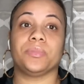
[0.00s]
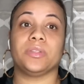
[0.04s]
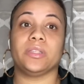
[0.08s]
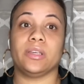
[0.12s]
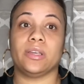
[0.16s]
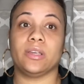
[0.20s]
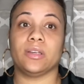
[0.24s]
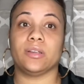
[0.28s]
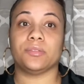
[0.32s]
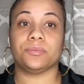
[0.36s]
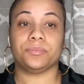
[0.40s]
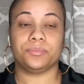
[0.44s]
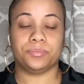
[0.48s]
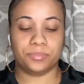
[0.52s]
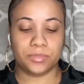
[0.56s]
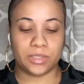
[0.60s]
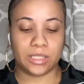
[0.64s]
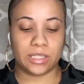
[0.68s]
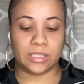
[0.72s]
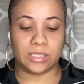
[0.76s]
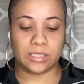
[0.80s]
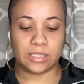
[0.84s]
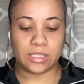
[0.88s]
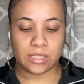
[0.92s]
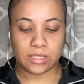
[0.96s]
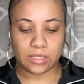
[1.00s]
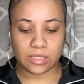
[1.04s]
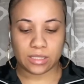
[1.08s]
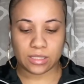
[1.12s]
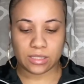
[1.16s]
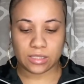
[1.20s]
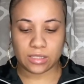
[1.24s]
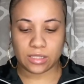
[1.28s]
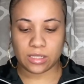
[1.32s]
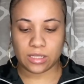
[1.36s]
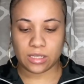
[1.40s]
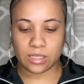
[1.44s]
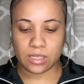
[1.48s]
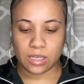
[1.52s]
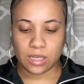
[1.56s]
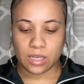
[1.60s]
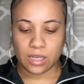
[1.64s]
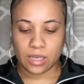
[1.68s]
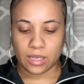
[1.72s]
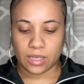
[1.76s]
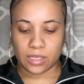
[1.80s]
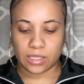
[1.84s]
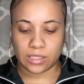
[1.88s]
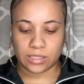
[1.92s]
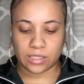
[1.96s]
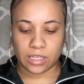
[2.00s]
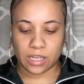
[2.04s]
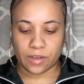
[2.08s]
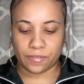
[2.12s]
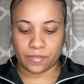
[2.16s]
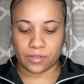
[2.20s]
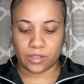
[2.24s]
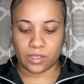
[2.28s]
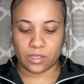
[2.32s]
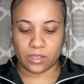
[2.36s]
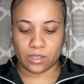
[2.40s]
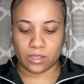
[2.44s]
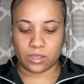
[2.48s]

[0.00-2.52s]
yeah, consistency is definitely the